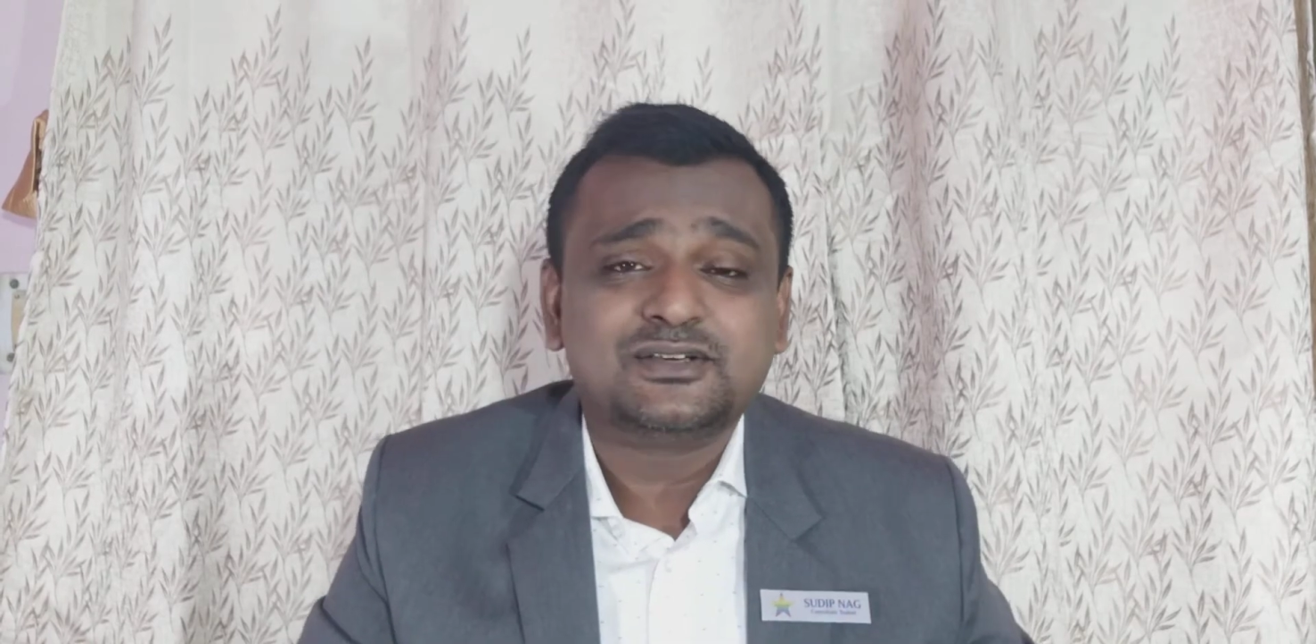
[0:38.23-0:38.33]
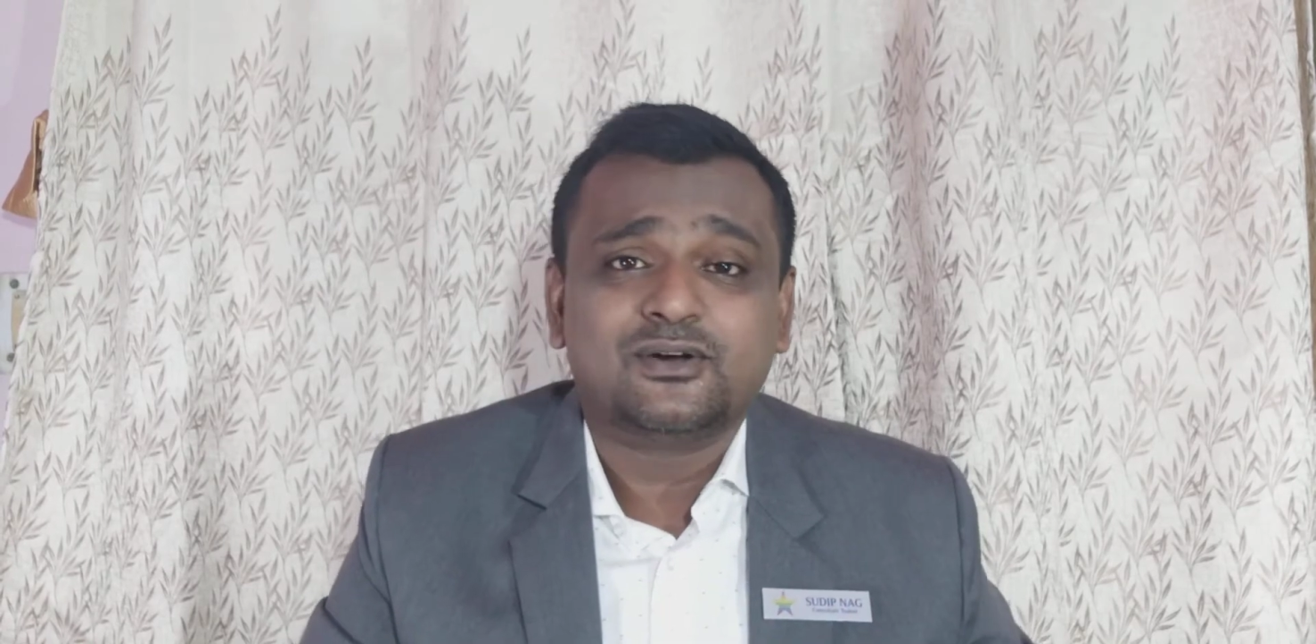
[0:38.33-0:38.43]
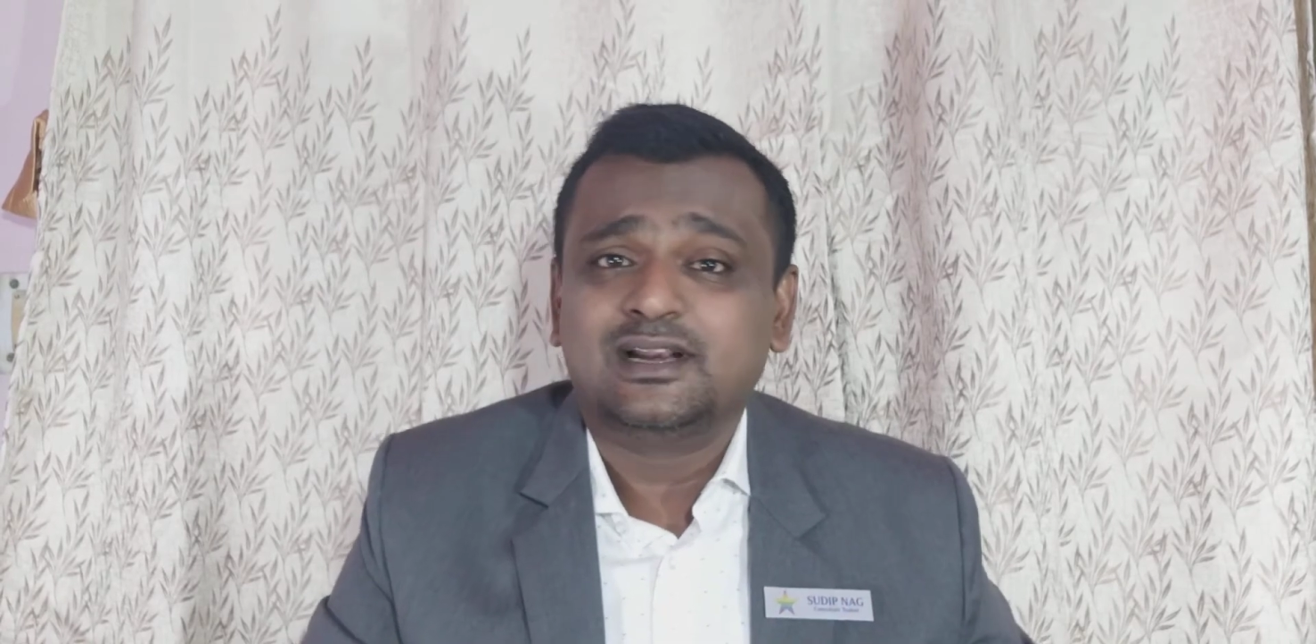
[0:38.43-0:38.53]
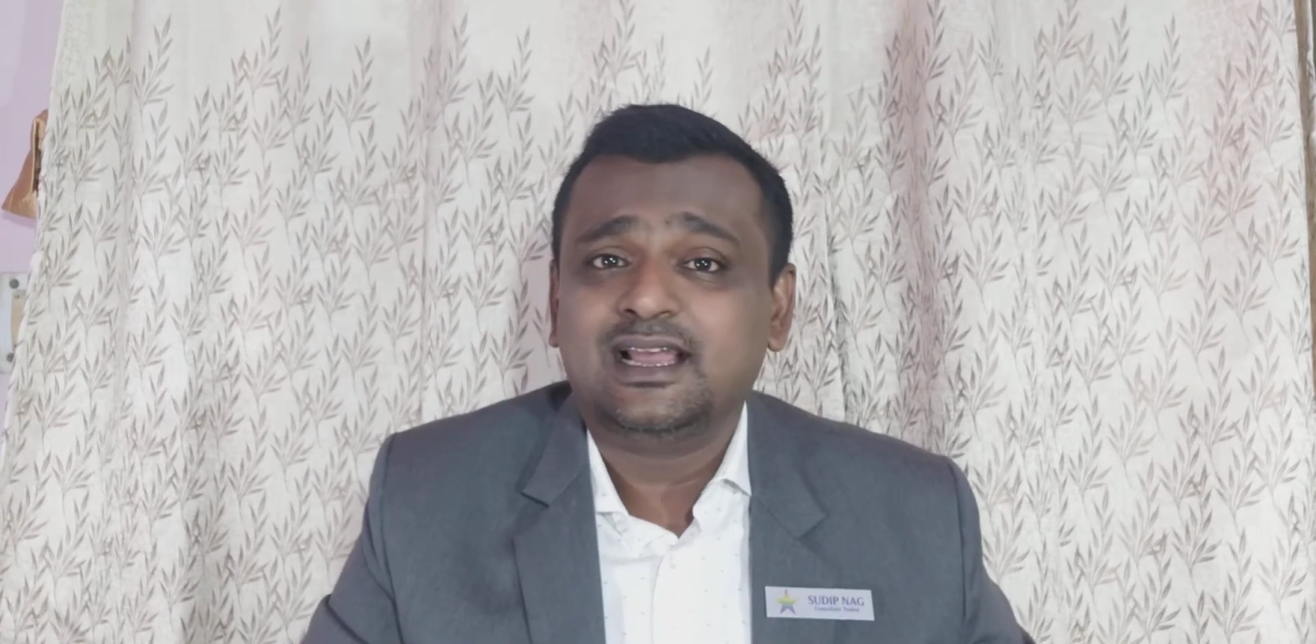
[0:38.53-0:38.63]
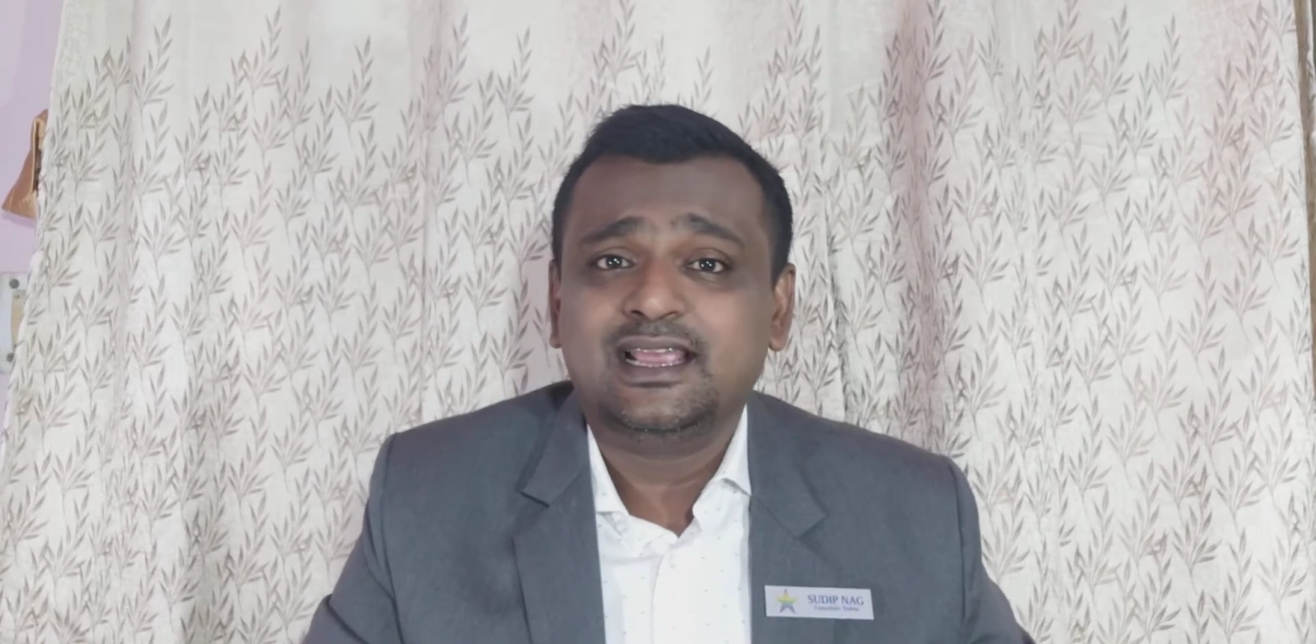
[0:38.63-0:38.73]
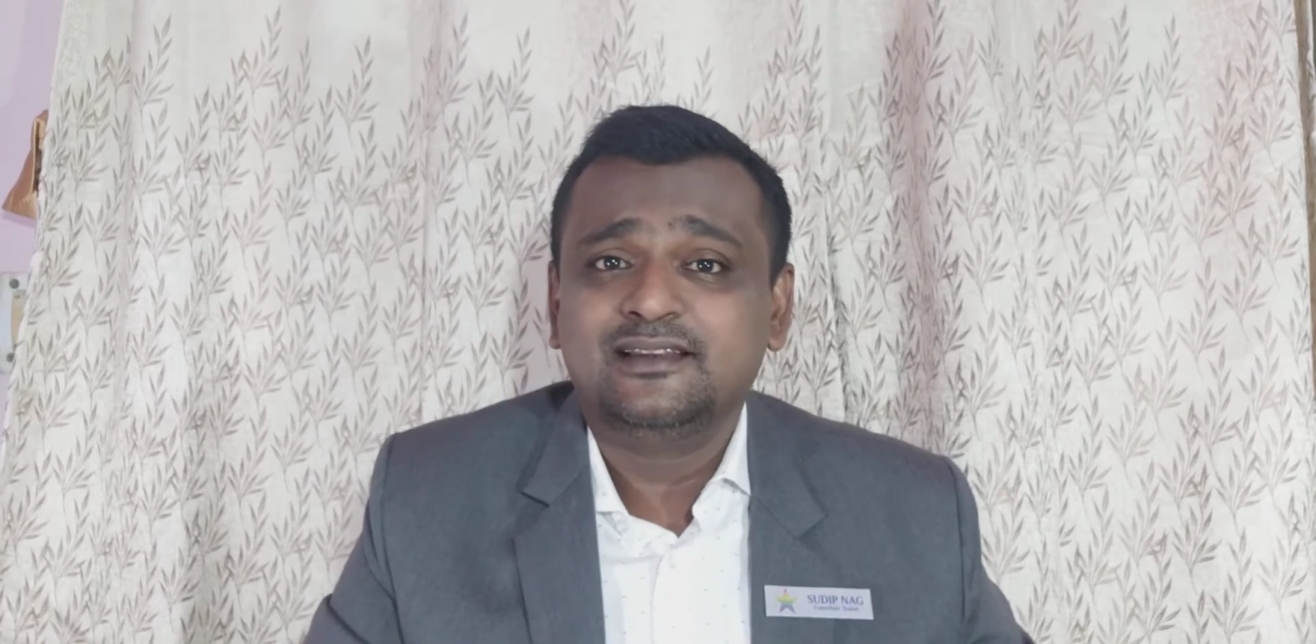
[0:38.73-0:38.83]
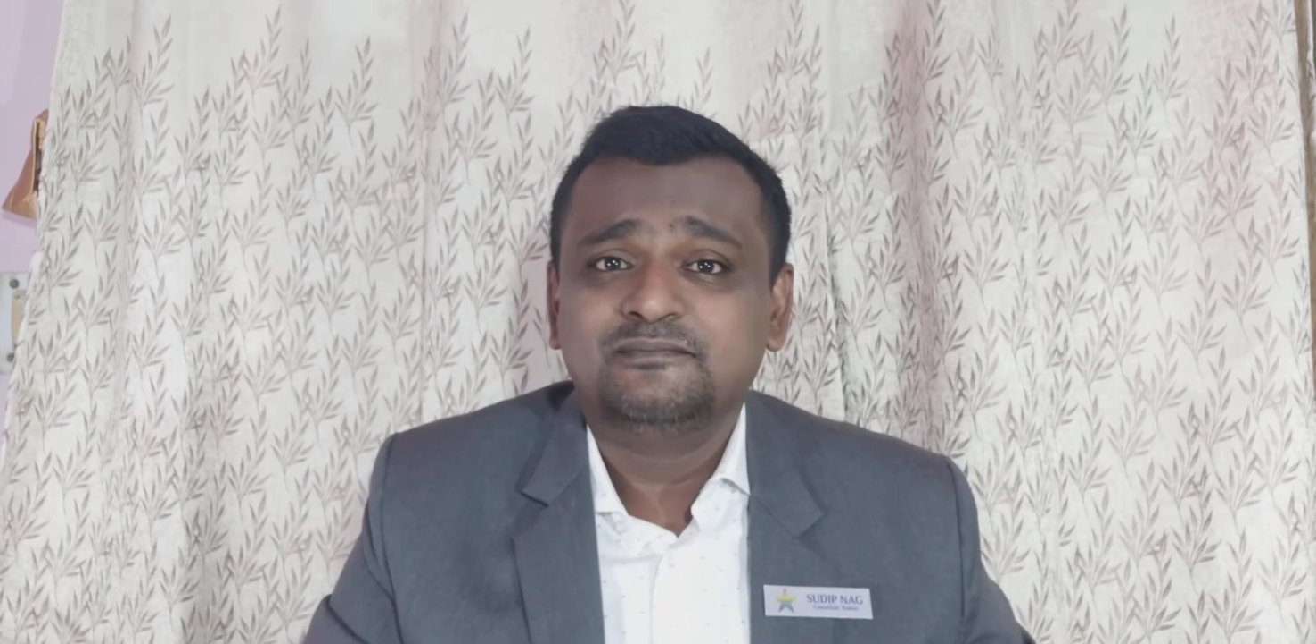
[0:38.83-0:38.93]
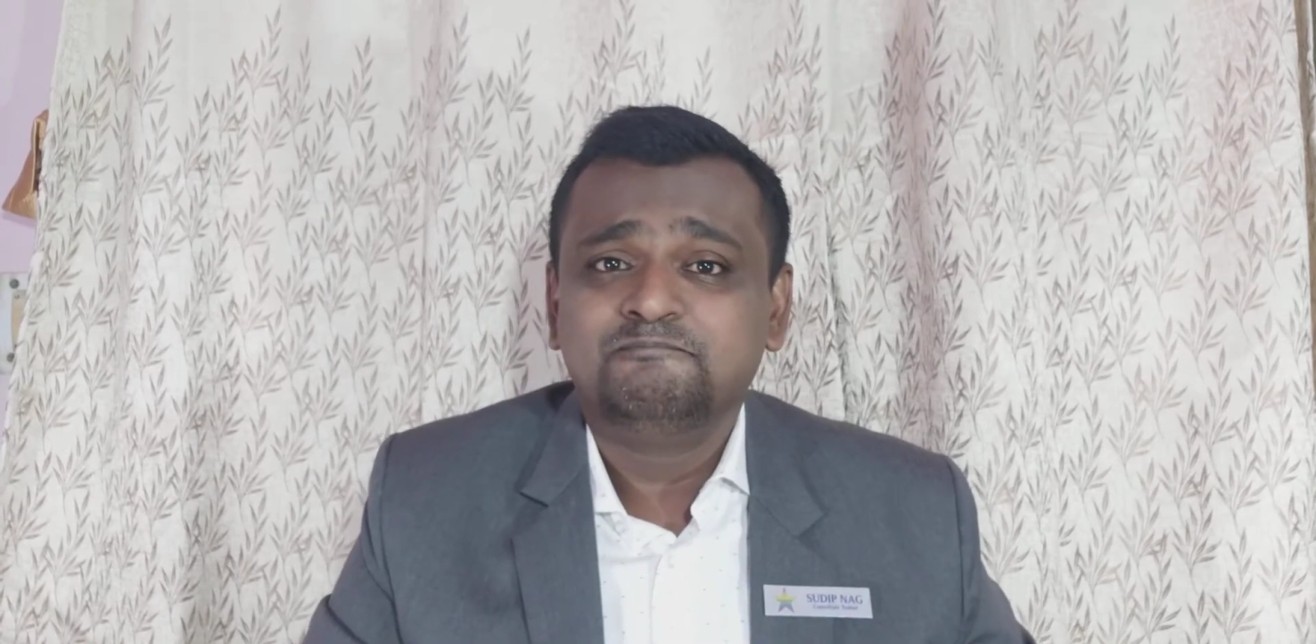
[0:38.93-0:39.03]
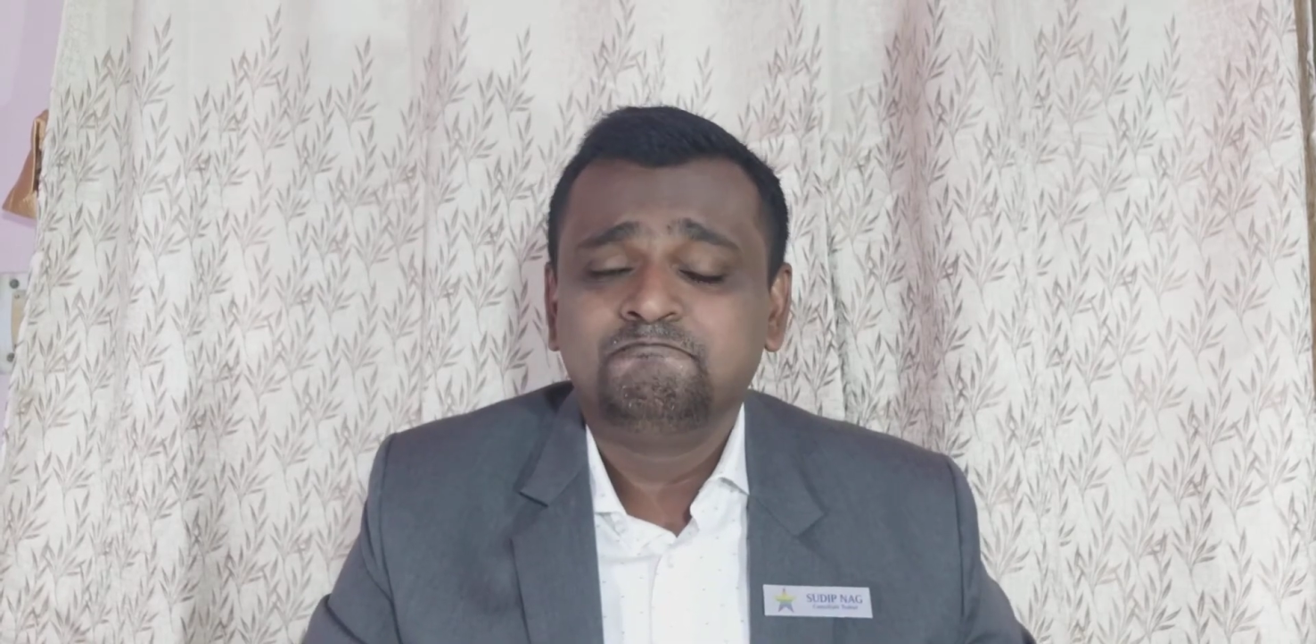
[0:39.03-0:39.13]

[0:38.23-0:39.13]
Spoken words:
online.